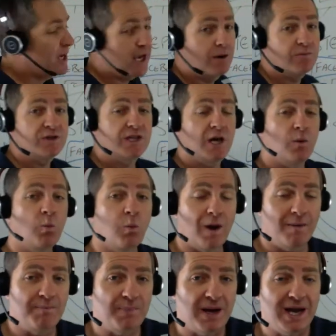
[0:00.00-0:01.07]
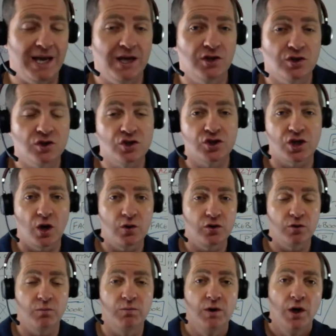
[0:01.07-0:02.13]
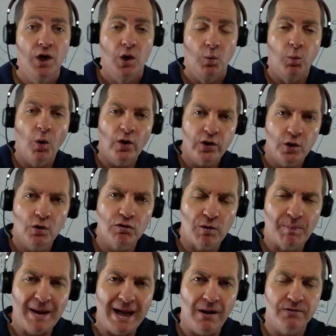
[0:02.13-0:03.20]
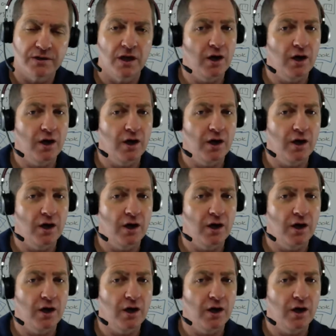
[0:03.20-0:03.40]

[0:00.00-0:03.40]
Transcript: take them to their web page and show them what you're about.